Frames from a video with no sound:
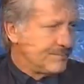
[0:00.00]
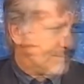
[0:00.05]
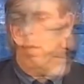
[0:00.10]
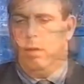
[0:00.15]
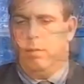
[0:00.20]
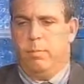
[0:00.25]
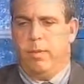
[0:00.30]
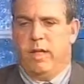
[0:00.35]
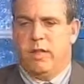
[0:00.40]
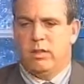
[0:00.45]

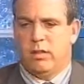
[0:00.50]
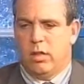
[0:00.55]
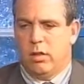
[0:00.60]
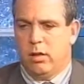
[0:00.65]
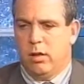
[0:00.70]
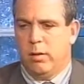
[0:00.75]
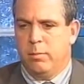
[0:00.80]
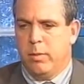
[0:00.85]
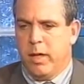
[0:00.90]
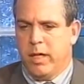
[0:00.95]
Uh,
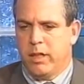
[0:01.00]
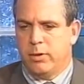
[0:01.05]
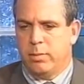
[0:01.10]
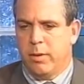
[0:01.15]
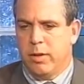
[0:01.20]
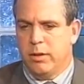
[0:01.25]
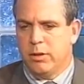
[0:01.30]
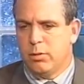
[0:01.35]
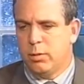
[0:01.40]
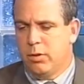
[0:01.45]
basically, my
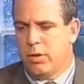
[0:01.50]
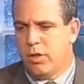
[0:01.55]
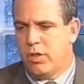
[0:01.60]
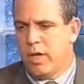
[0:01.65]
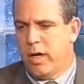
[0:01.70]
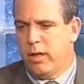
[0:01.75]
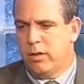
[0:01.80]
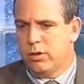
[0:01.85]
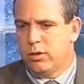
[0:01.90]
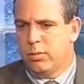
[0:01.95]
experience with the
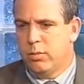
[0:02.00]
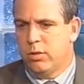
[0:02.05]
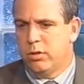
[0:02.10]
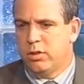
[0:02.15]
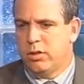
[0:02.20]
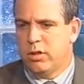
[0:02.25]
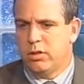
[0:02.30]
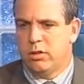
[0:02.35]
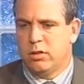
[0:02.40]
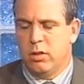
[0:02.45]
child support
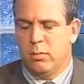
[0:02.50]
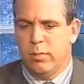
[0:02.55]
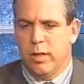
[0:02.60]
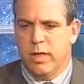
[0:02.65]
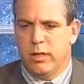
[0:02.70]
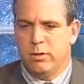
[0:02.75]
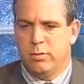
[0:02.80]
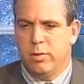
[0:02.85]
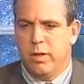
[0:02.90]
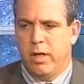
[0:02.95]
system
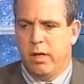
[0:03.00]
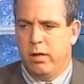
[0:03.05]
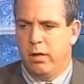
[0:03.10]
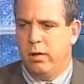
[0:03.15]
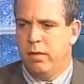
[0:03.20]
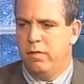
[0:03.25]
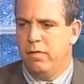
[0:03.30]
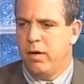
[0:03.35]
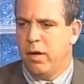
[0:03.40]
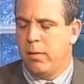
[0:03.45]
has been
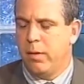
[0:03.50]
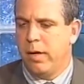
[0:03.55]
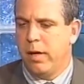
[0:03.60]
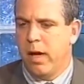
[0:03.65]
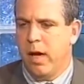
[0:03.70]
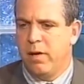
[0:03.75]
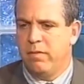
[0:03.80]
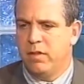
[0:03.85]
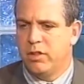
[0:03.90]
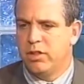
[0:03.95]
very
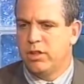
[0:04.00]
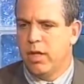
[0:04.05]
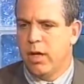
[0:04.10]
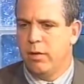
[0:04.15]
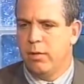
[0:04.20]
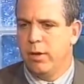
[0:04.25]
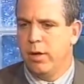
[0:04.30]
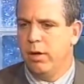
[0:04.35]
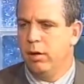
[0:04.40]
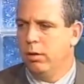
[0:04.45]

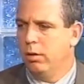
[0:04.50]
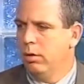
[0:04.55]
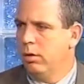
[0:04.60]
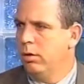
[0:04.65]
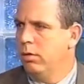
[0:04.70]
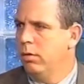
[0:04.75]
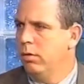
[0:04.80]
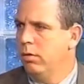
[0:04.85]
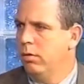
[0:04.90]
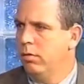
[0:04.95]
adversarial
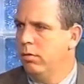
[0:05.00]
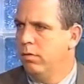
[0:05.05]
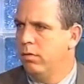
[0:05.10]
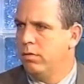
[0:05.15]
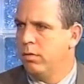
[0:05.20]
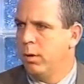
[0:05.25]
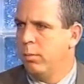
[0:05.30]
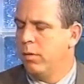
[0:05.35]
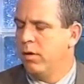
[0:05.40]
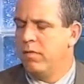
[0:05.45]

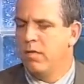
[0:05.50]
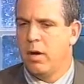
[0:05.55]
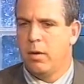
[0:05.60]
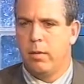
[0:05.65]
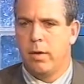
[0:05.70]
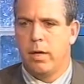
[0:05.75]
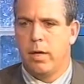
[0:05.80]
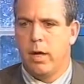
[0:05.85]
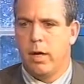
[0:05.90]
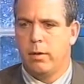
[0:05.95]
from the
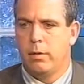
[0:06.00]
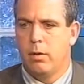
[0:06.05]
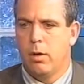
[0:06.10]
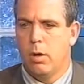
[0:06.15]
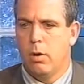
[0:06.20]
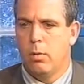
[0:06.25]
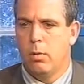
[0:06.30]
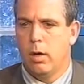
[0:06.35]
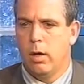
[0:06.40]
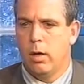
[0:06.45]
very get-go.